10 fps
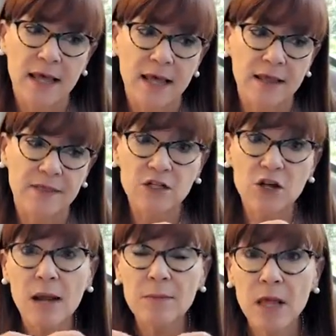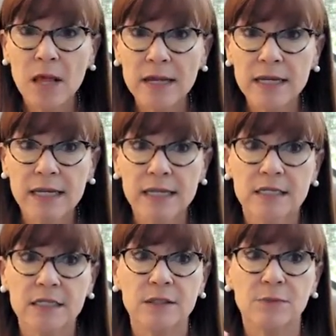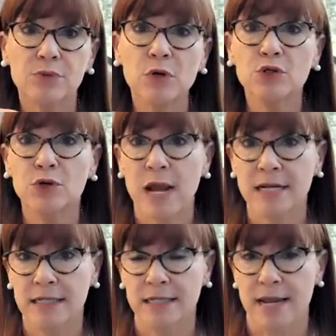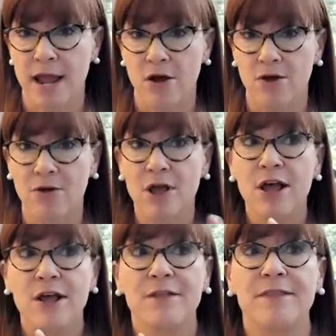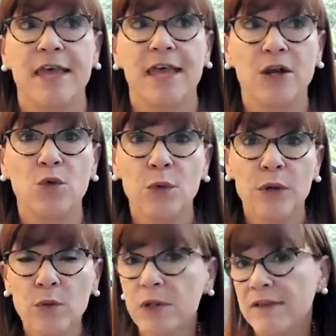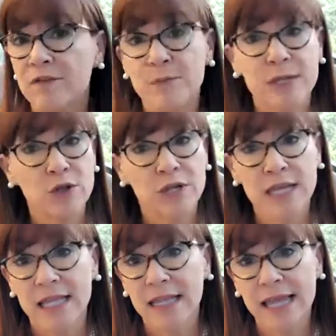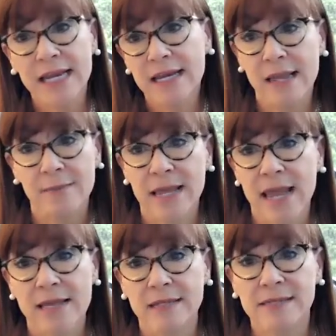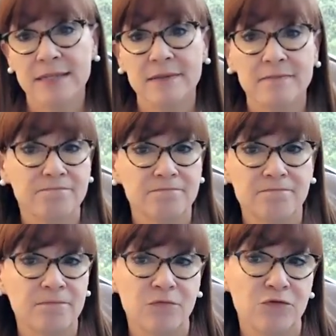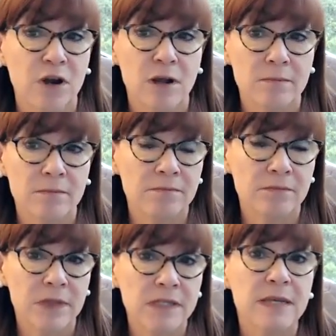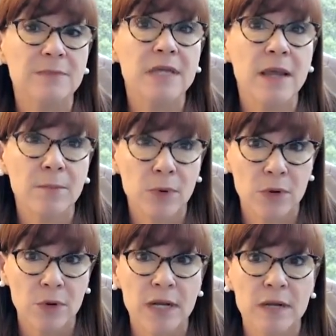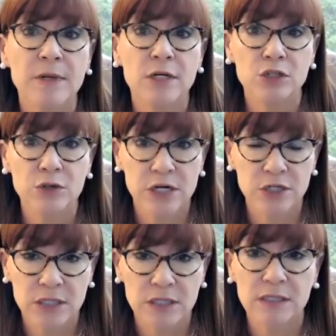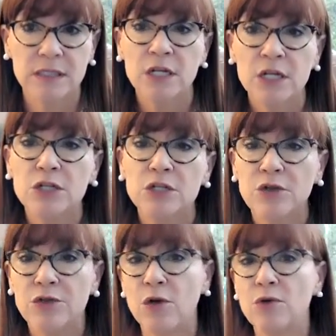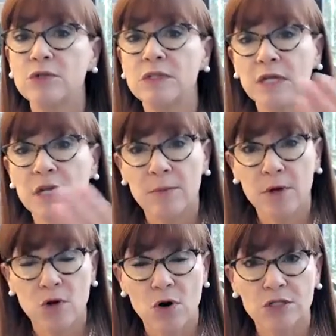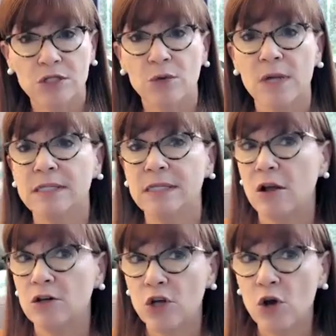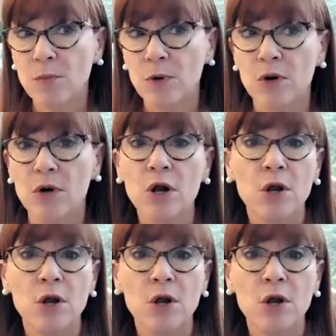and the timeline is protracted now, then we will even be looking at late MCATs from the September administrations. So those that come across to us in October